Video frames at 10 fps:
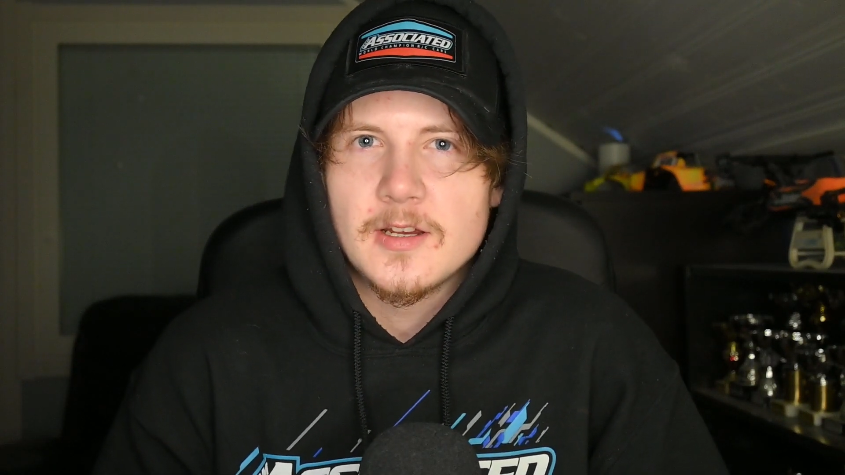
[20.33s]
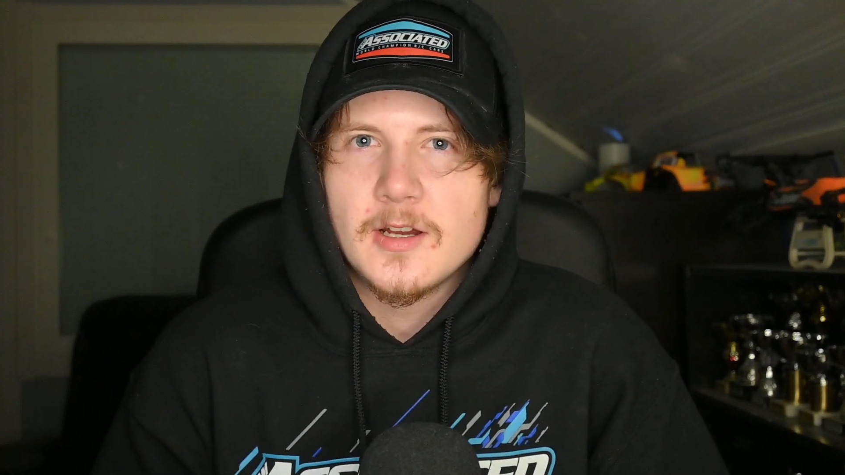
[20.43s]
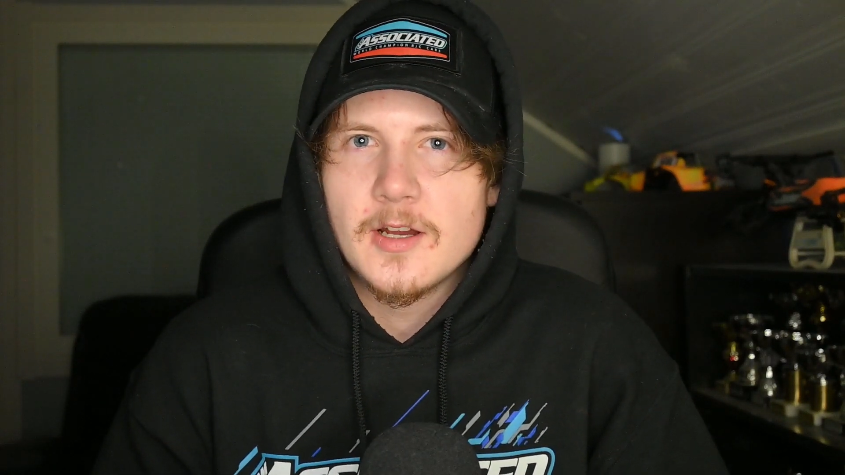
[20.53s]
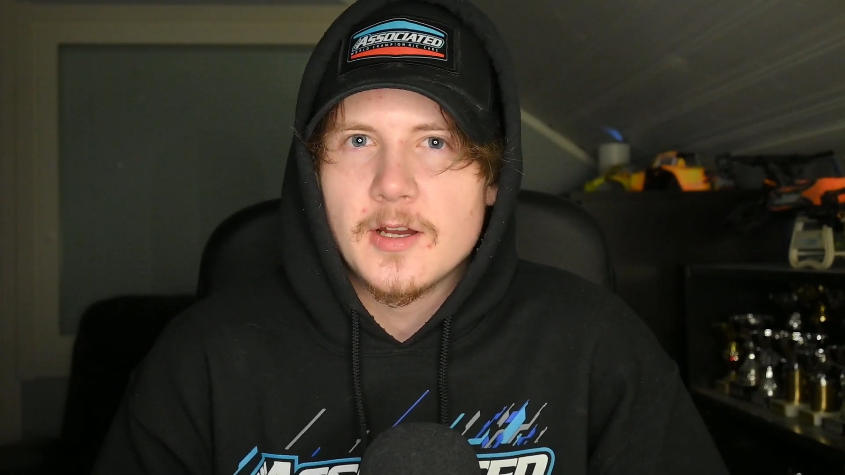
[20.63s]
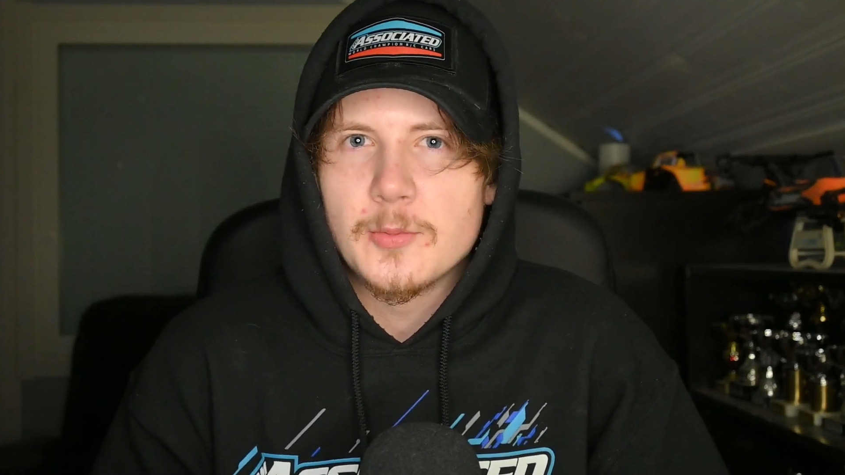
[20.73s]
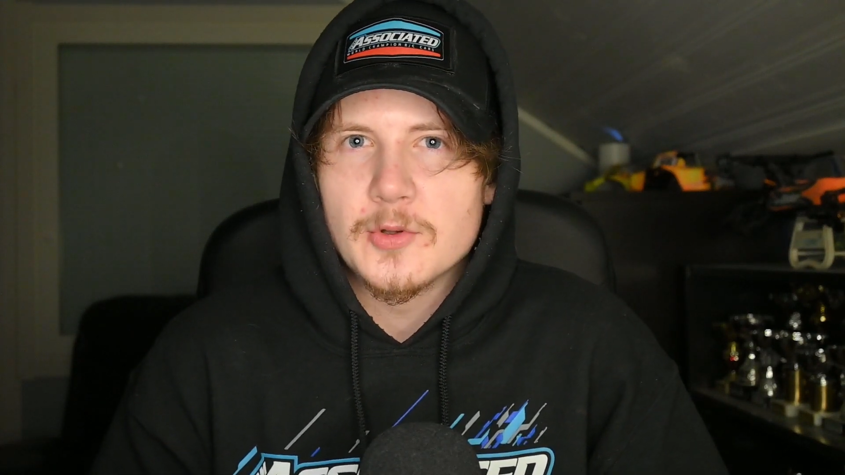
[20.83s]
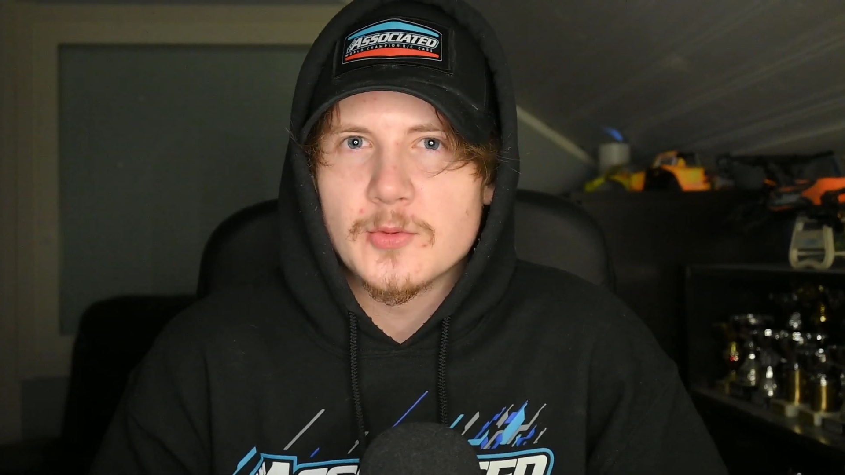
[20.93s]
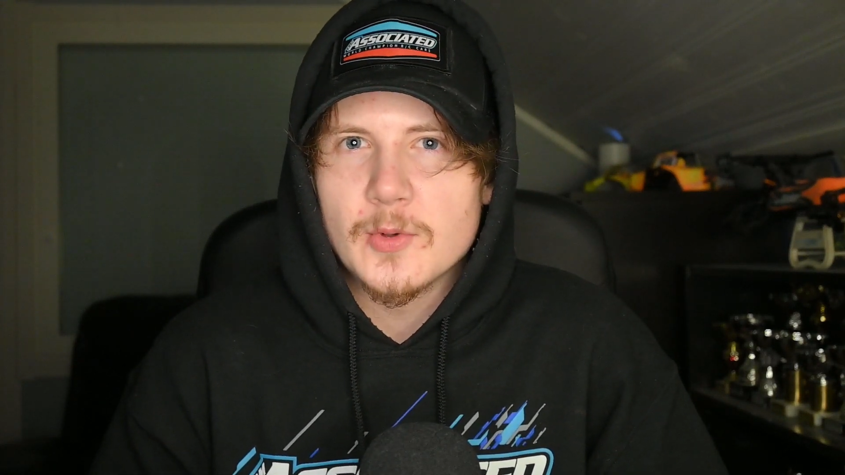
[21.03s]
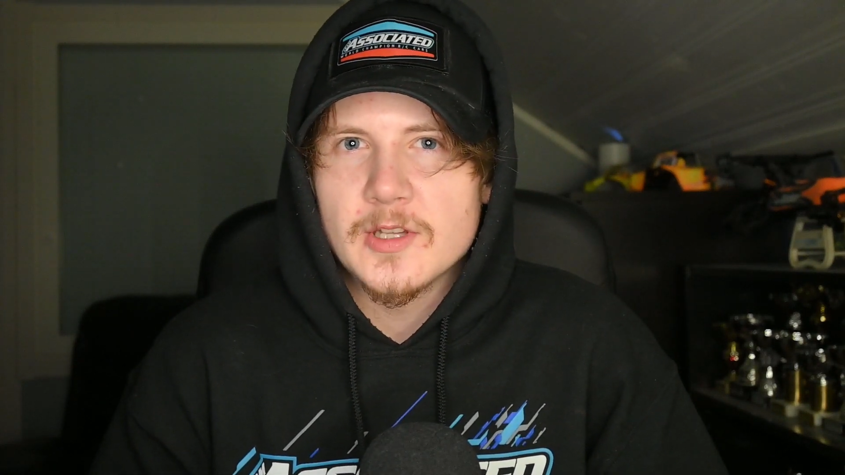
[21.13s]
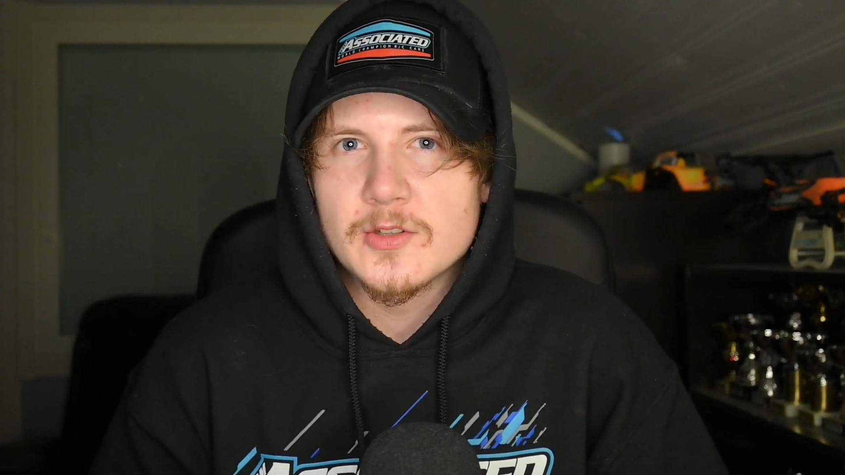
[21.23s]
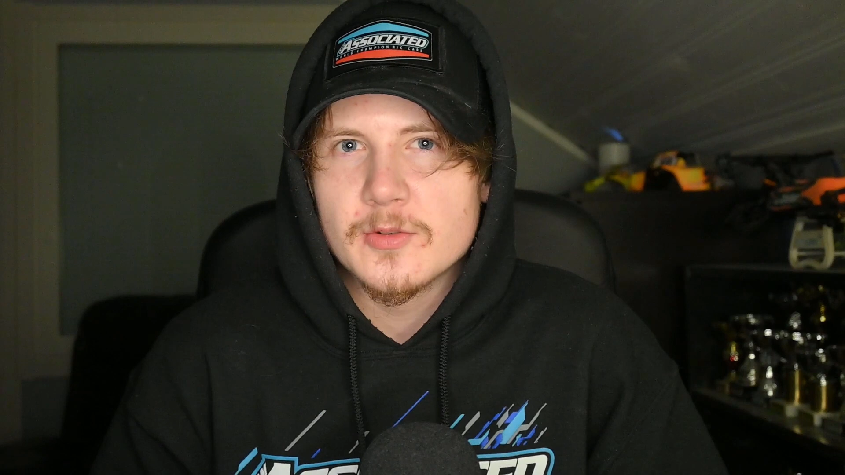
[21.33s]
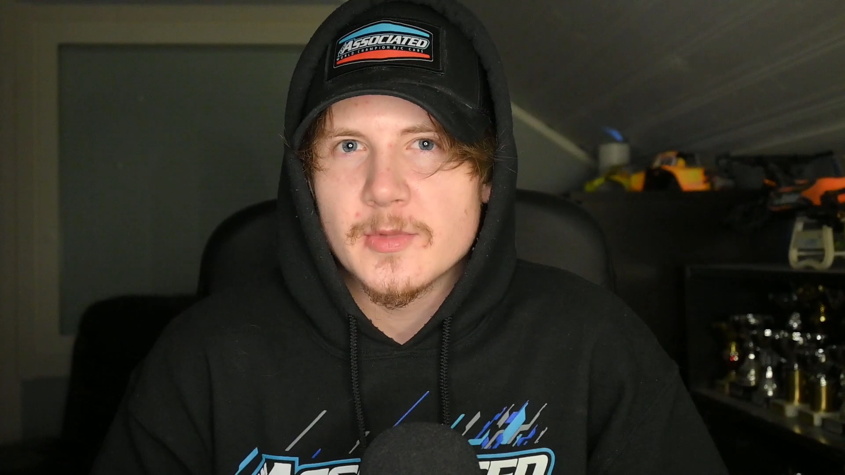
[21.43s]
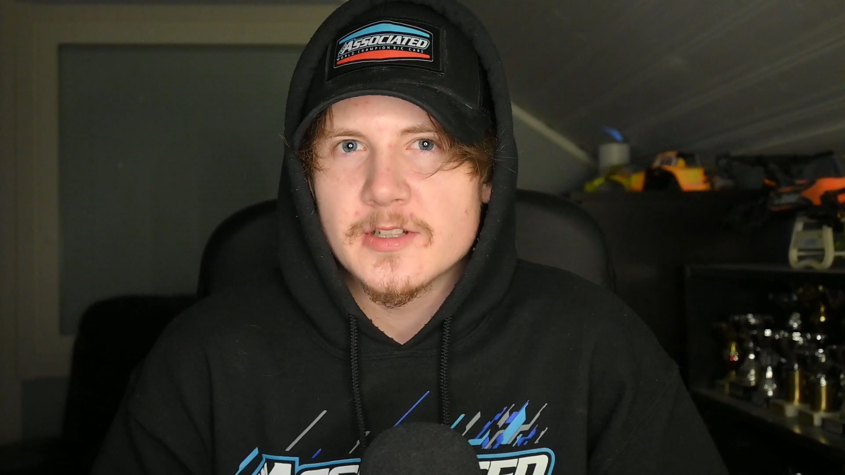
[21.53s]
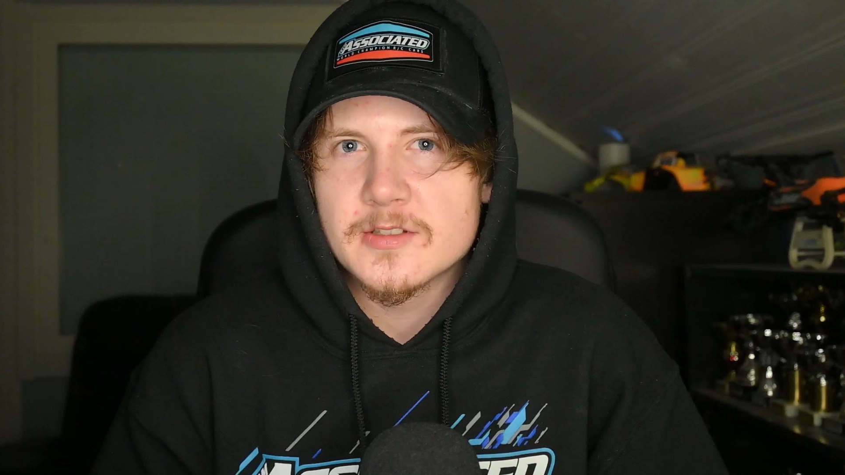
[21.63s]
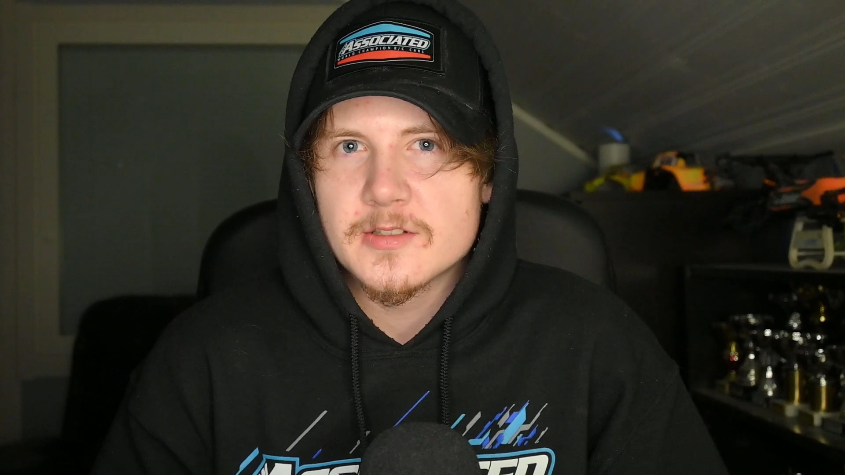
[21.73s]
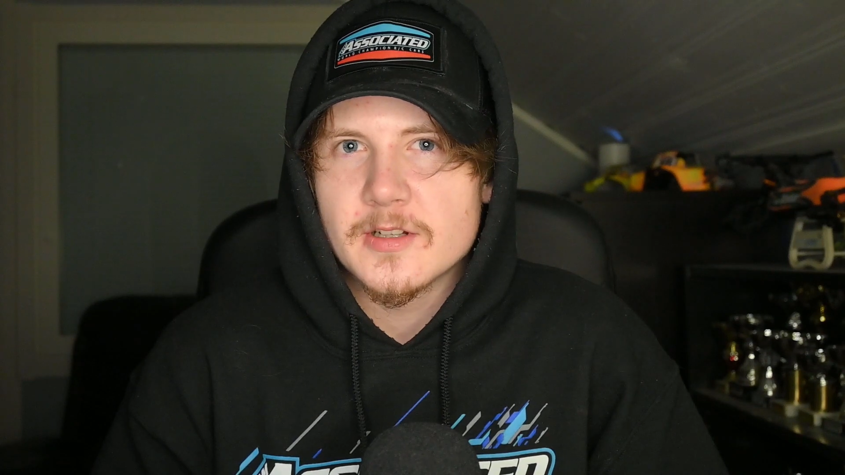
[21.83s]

uh, put way too much